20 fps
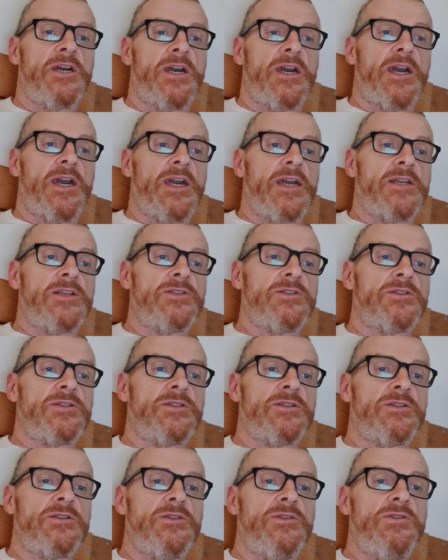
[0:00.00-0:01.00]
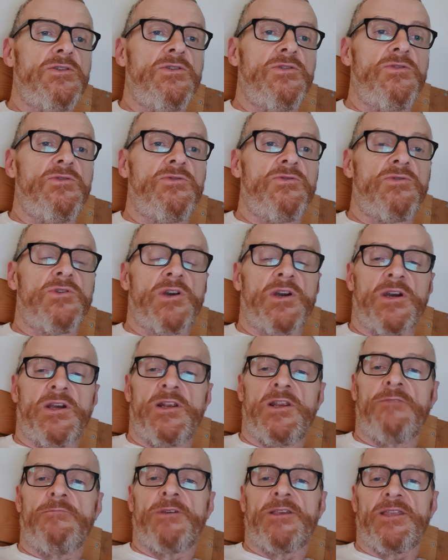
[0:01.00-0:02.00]
and you can
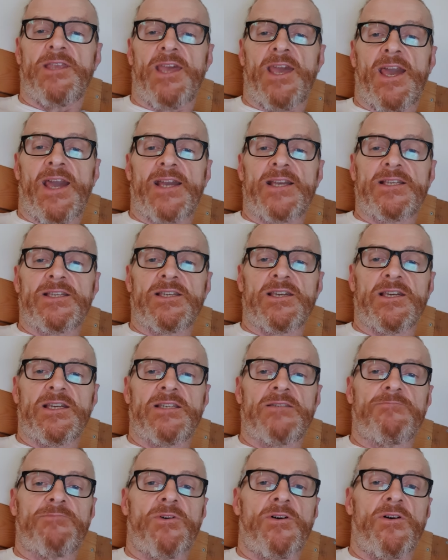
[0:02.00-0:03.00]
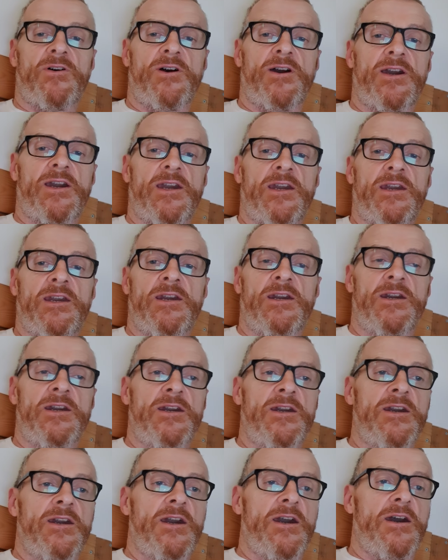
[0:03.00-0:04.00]
limit the access by
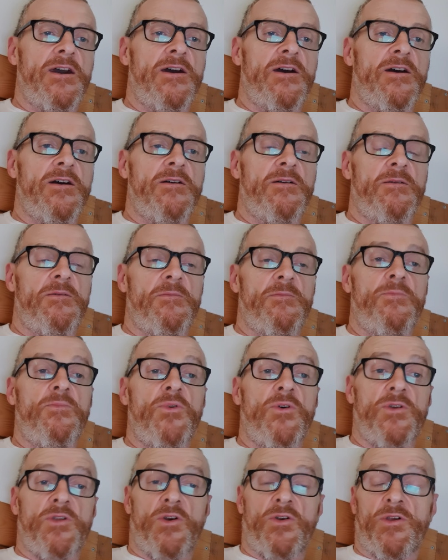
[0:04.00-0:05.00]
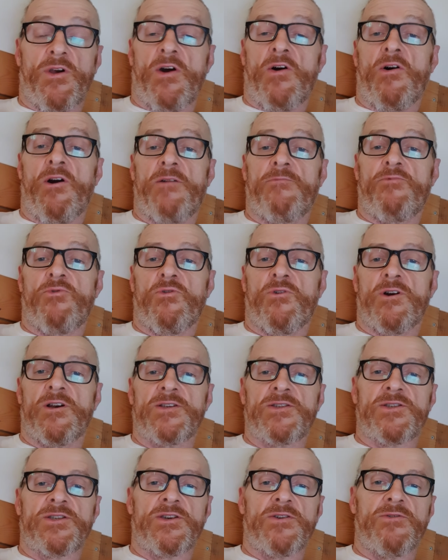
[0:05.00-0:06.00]
putting on a high
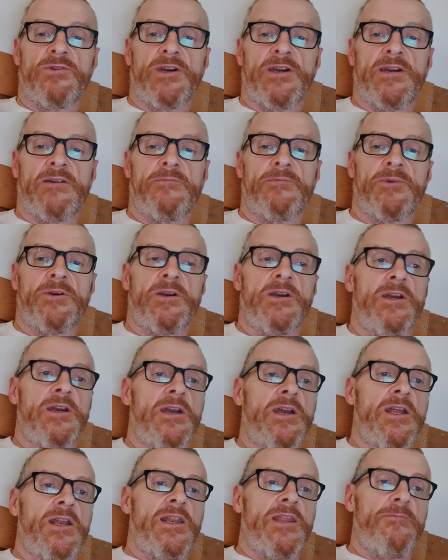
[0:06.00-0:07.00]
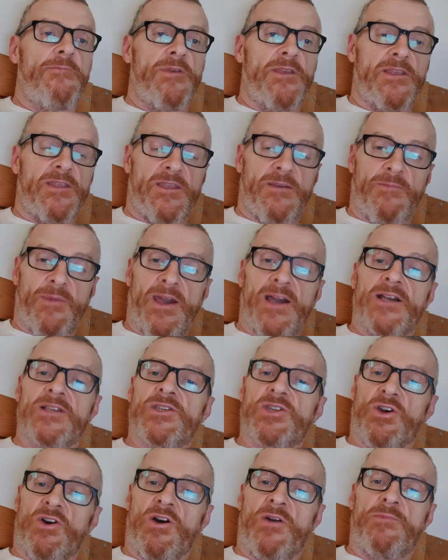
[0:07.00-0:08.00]
price to it, limiting the amount of
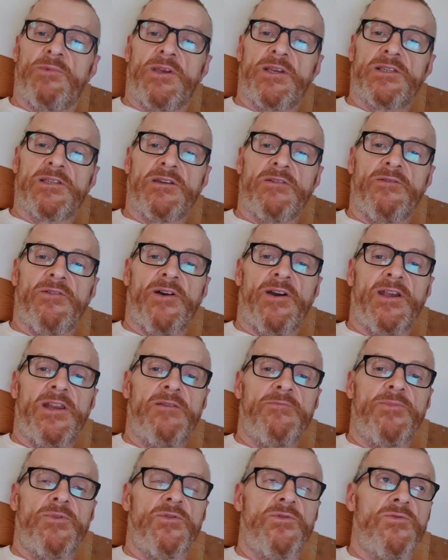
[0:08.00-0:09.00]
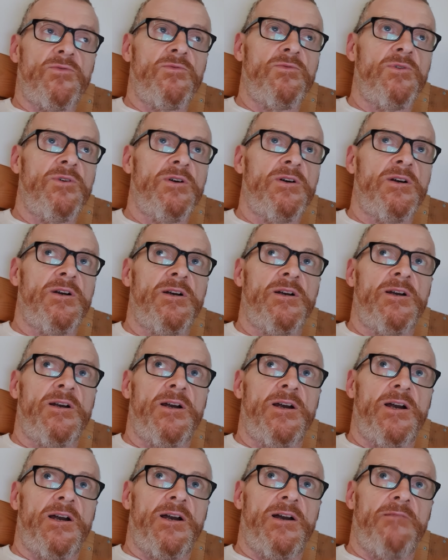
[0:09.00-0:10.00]
time that's available,
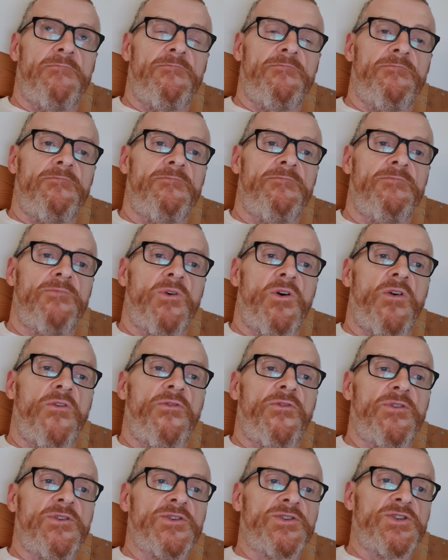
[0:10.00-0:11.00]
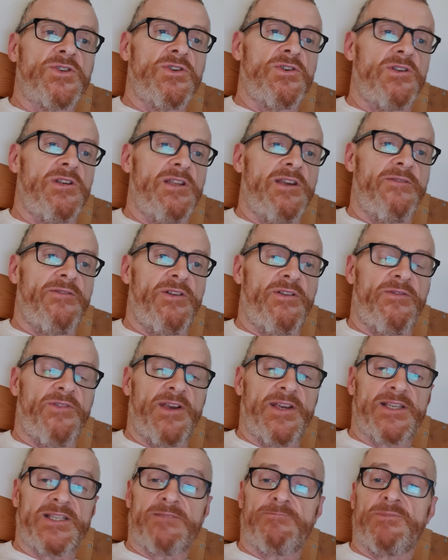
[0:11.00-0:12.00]
offering a certain level of
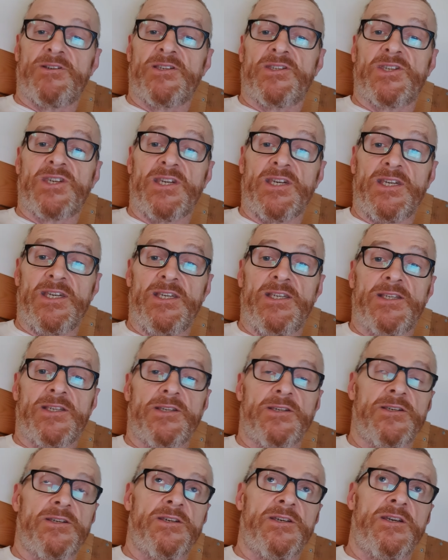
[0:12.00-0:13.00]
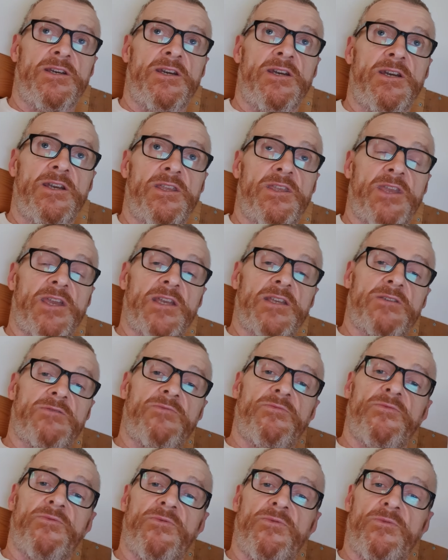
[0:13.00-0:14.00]
expertise that's
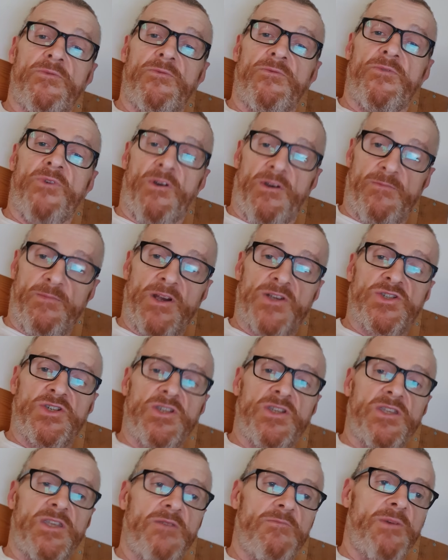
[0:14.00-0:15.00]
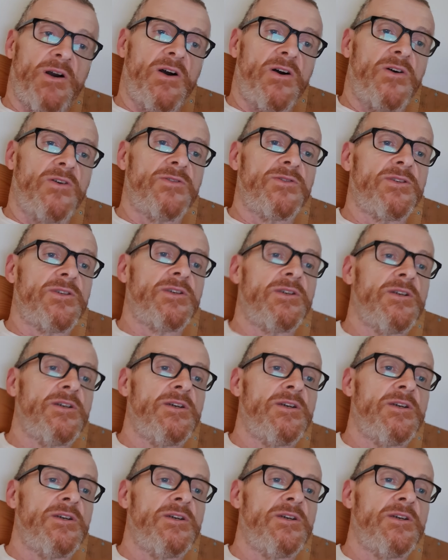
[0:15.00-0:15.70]
very much in demand,